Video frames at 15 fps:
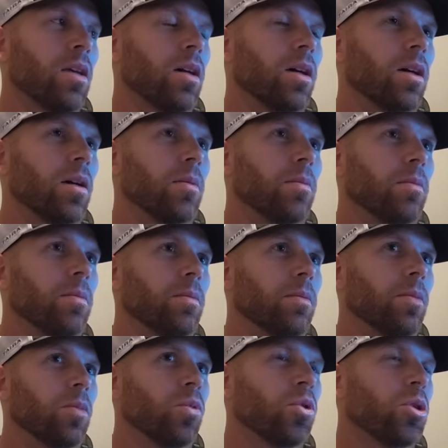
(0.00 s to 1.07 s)
Um,
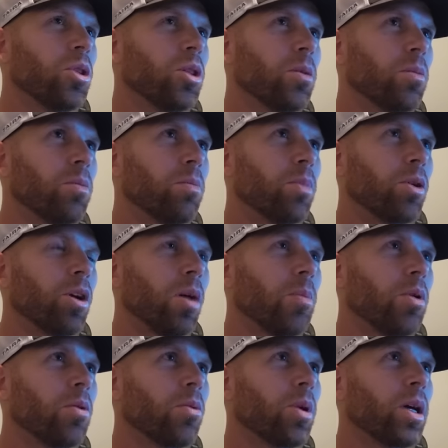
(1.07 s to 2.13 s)
would the
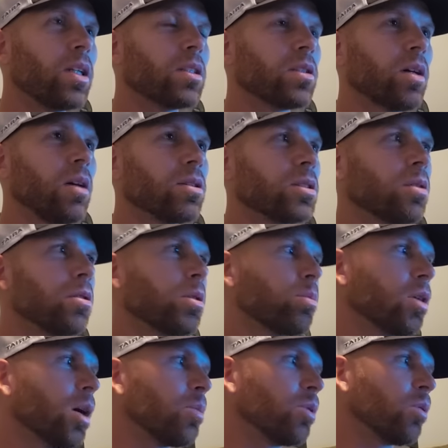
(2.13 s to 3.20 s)
proper way? So I was told the
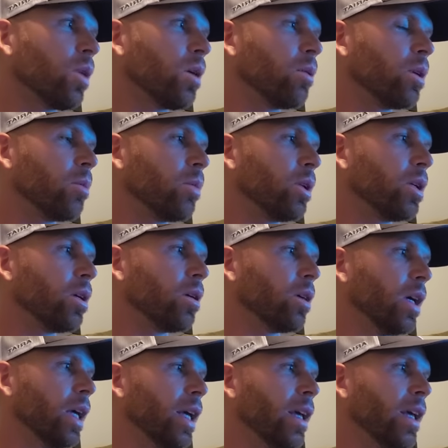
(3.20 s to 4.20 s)
proper way would be go.